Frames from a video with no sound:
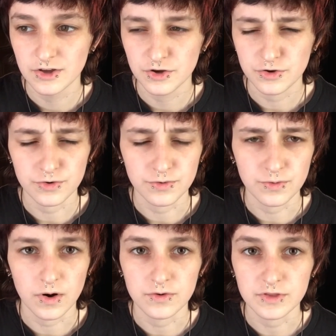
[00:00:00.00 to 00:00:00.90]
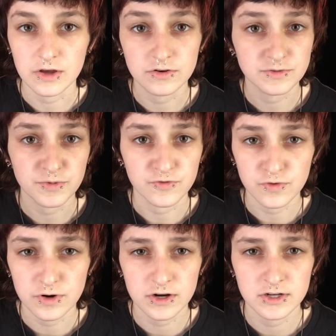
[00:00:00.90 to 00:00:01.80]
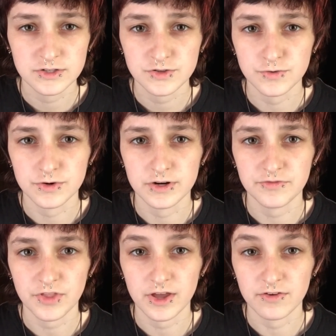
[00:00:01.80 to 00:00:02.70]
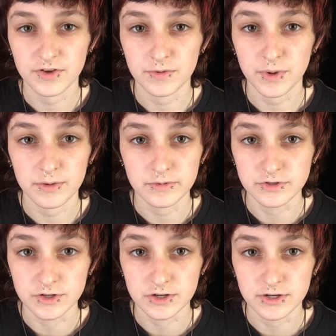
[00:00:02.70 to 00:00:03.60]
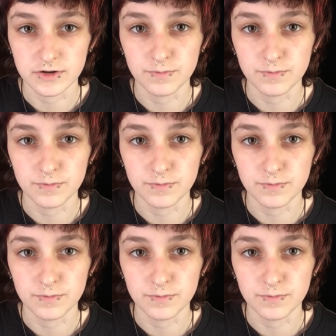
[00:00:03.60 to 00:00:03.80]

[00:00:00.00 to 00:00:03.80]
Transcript: who owned the house before us or if they have any papers on it,